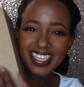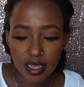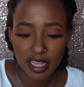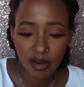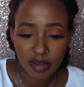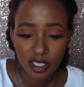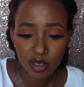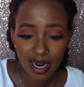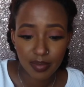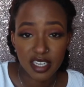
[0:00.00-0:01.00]
Their
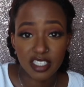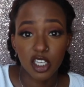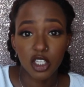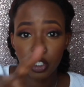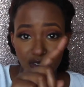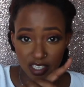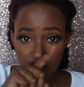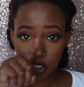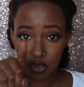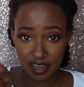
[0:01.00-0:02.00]
Instagram is
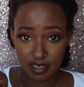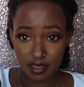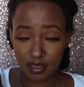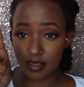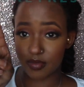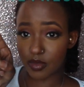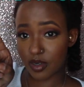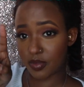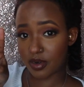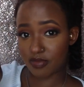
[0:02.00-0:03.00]
treasuretress. I'm gonna
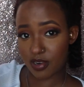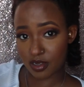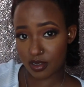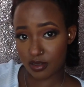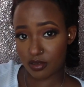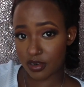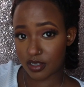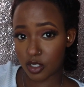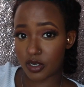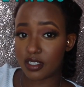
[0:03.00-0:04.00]
put it right here,
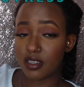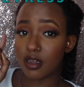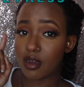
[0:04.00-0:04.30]
treasuretress.